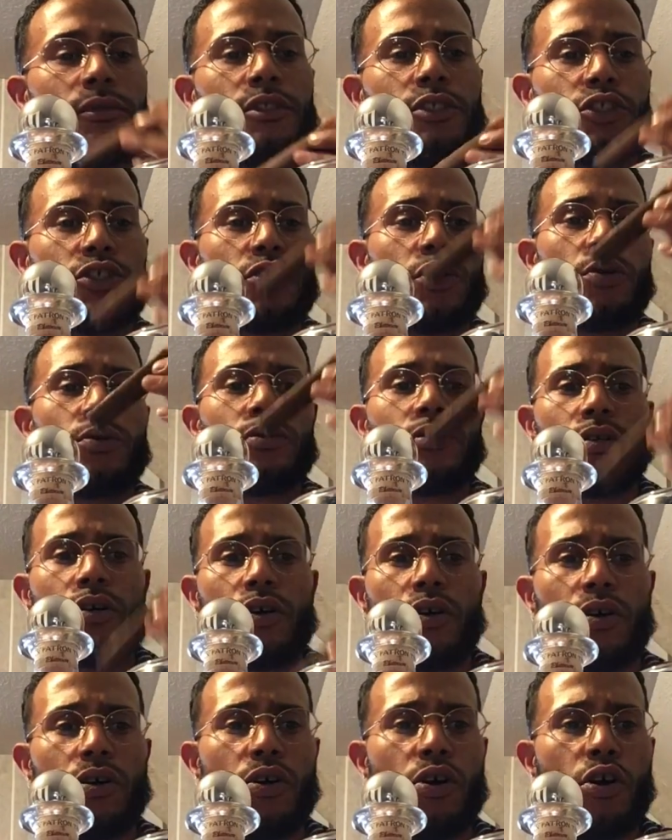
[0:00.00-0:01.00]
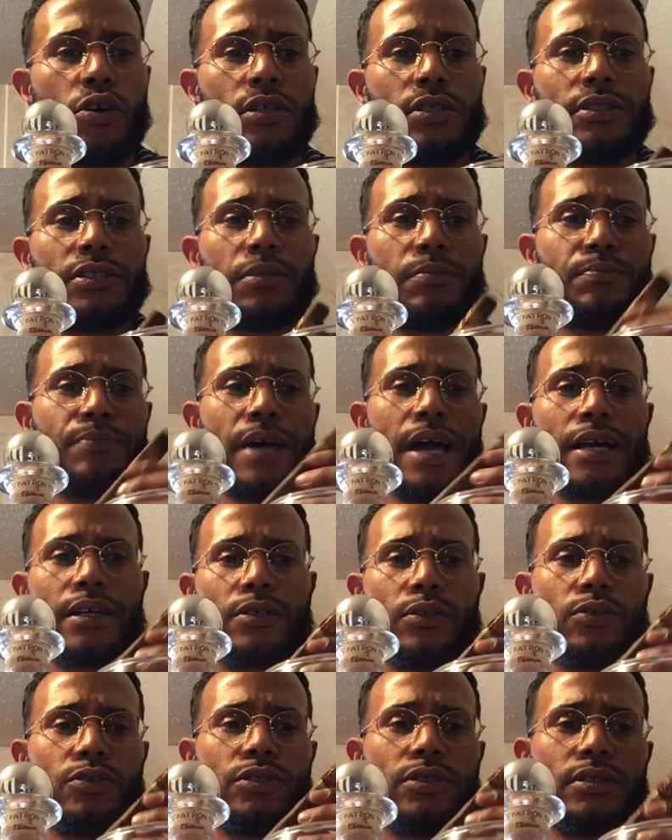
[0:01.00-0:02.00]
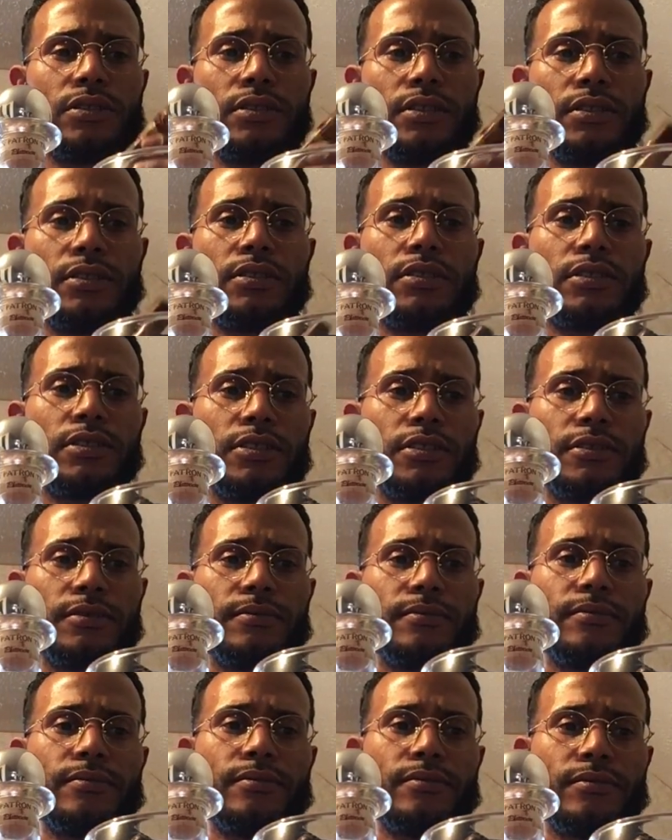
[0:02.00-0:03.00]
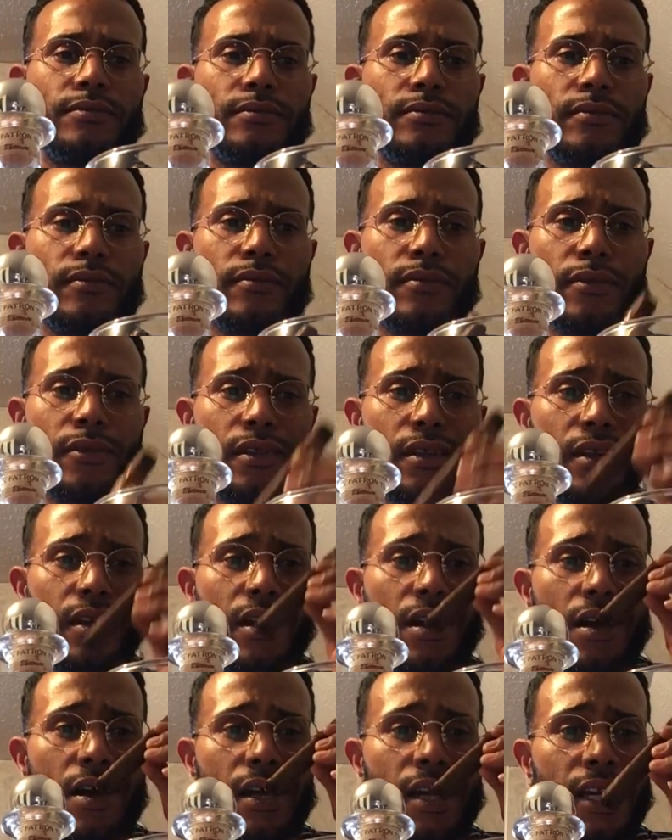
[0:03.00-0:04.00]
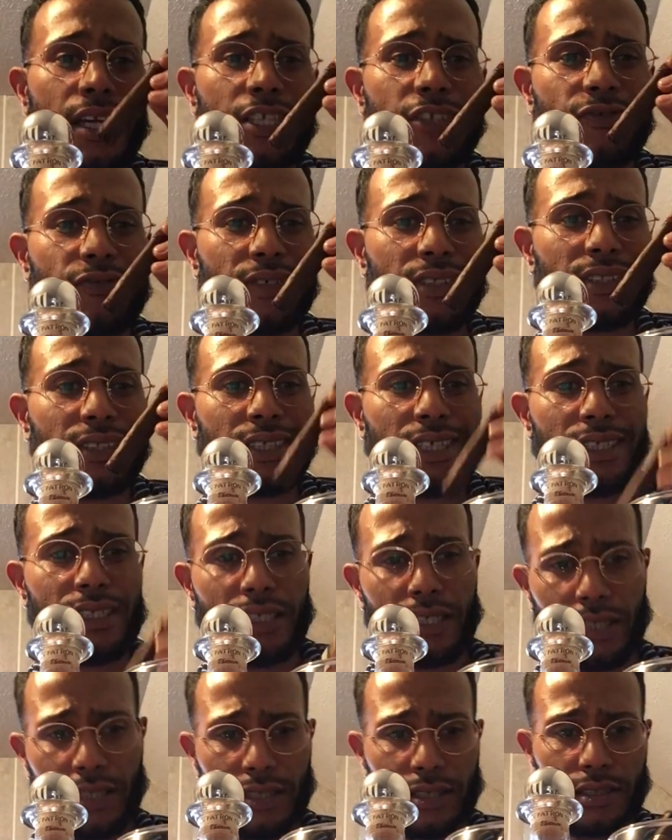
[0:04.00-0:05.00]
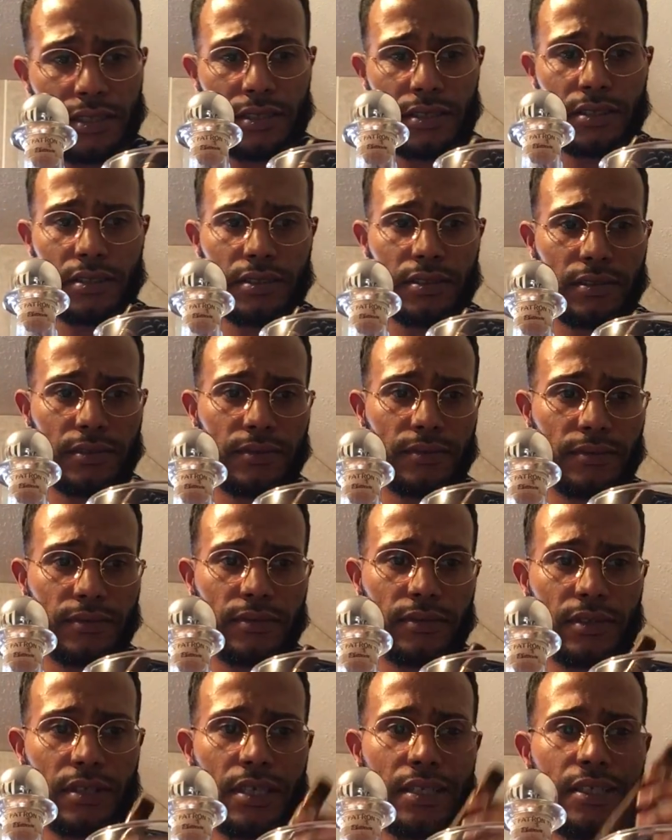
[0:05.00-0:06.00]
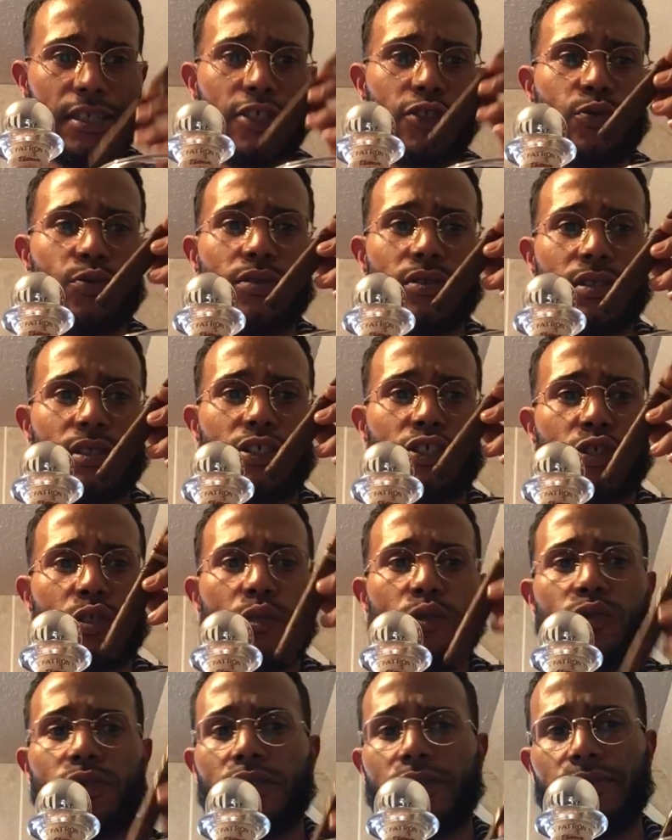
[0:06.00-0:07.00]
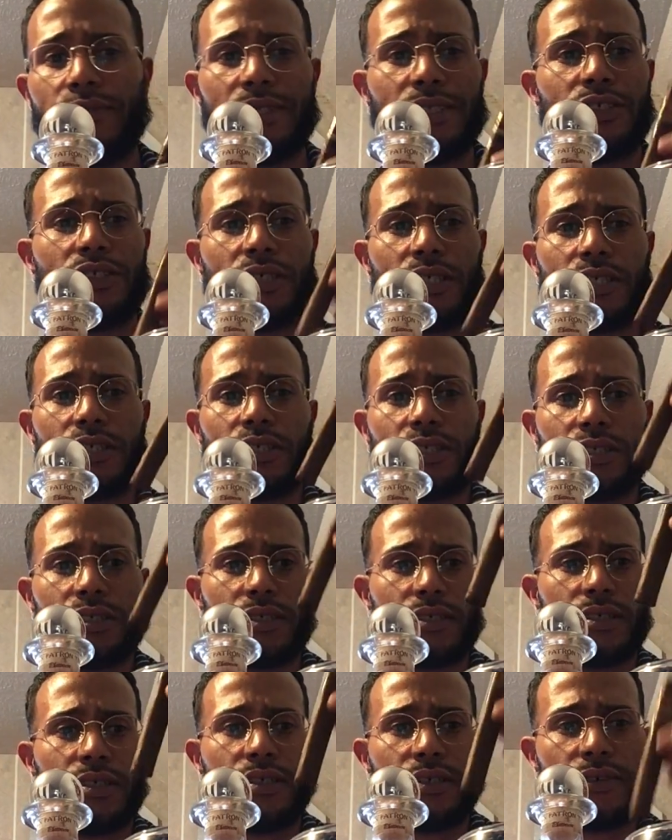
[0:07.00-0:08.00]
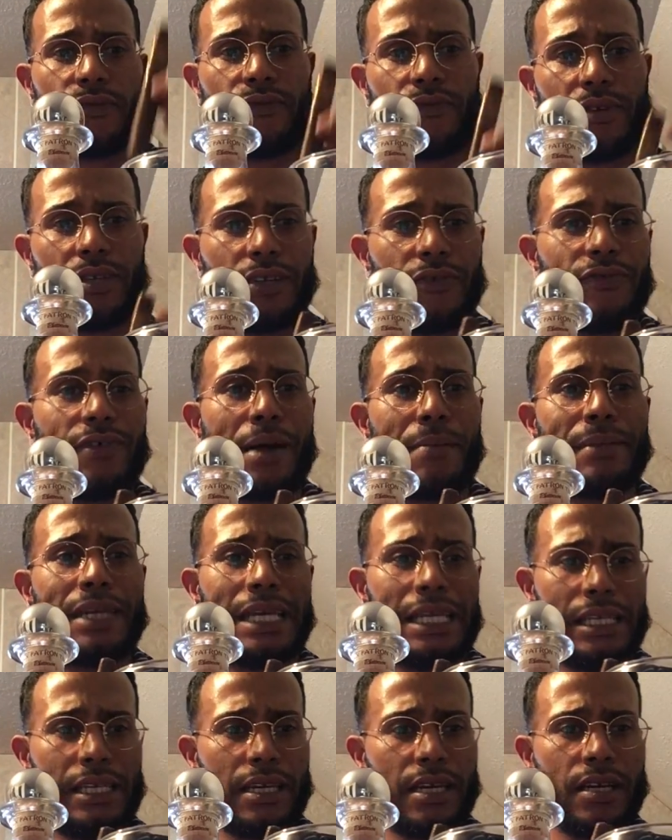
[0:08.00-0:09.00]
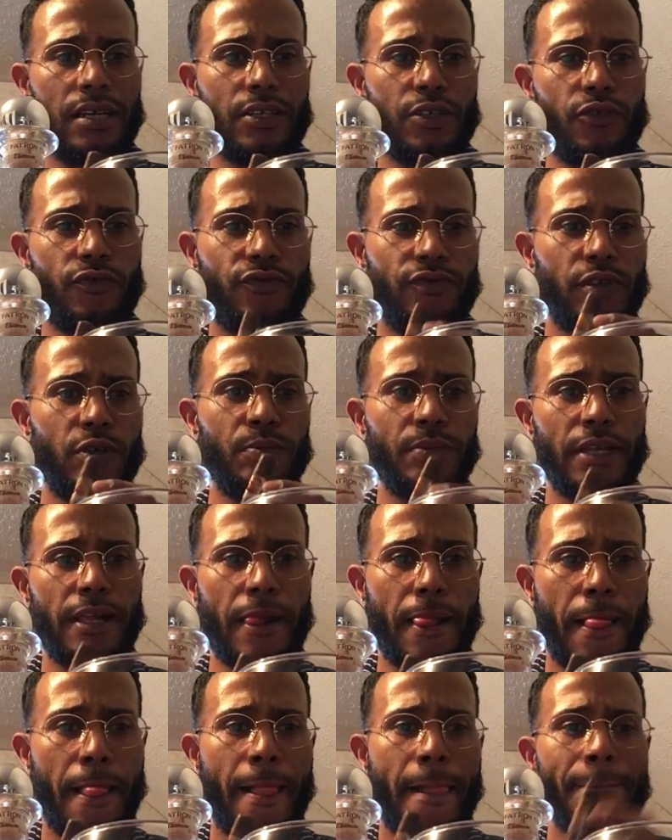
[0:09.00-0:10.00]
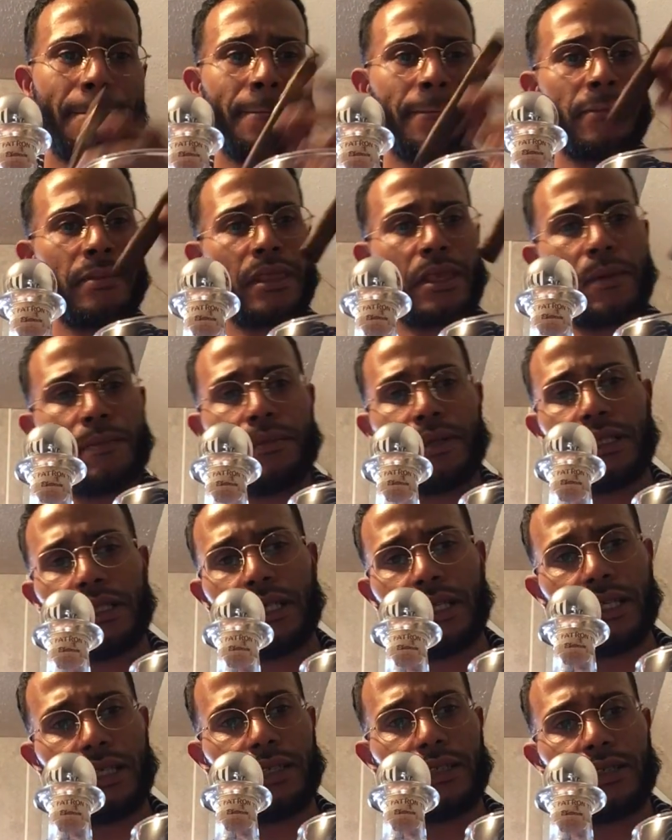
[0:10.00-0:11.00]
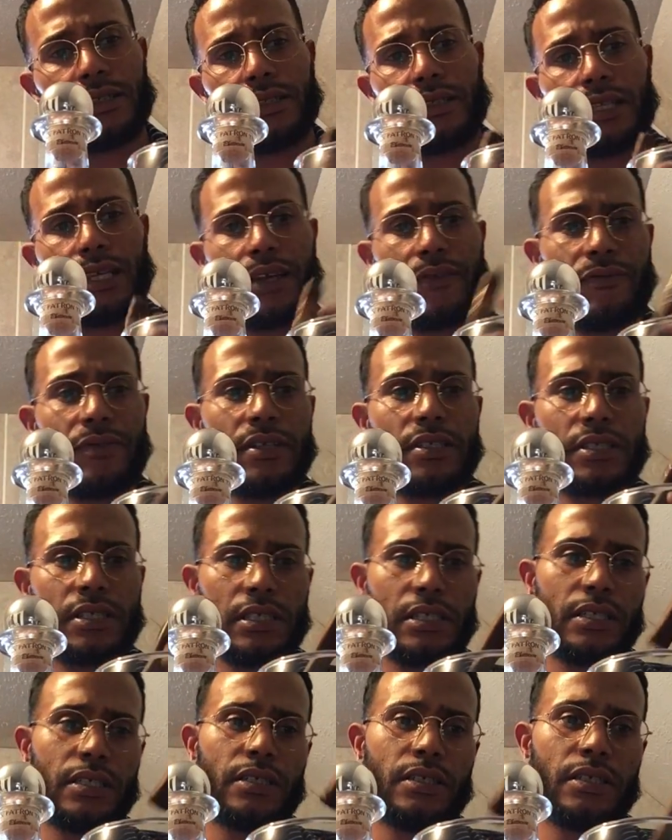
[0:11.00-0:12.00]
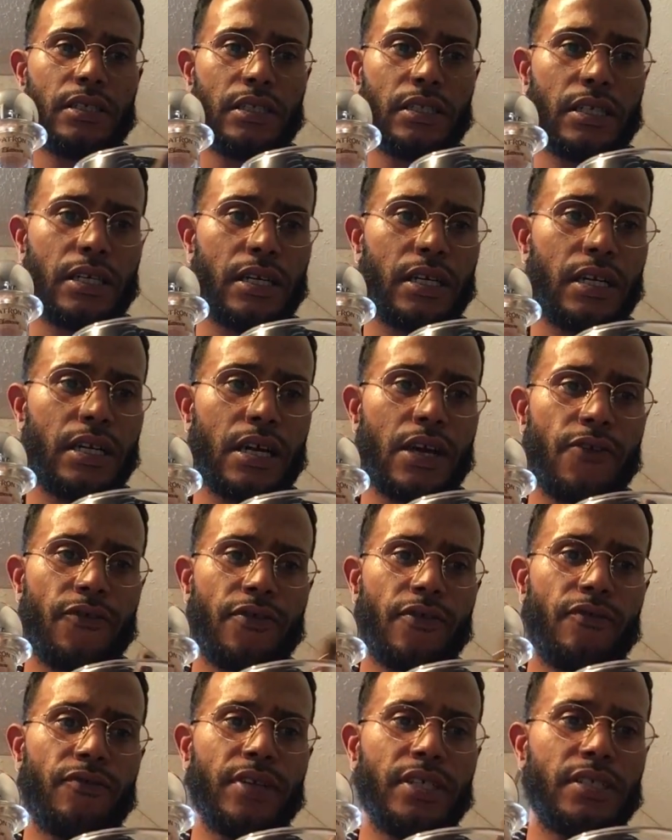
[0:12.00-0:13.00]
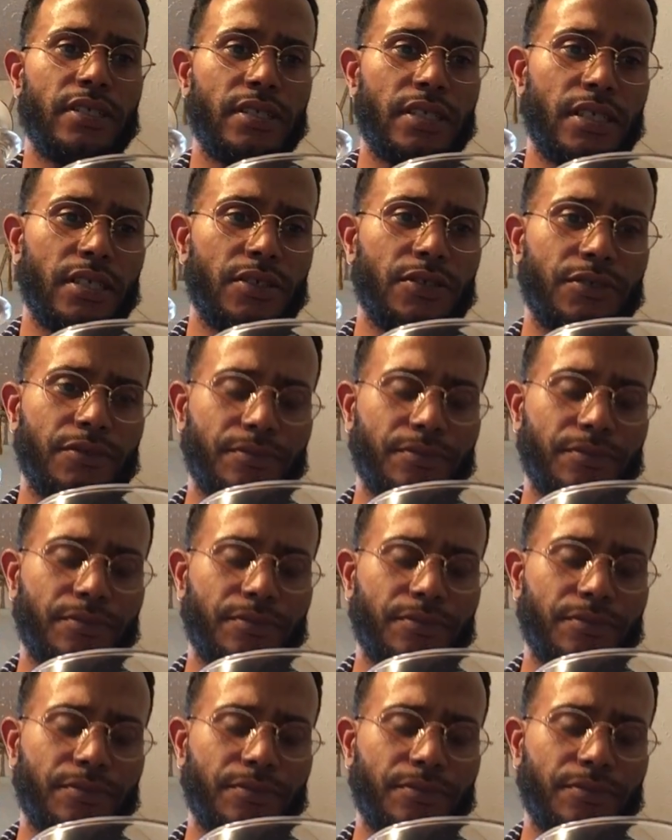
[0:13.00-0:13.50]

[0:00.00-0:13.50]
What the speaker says: So all the tobaccos in this are aged for 10 years. And this was exclusively just for the familia. You feel me? But then they eventually let it out for retail.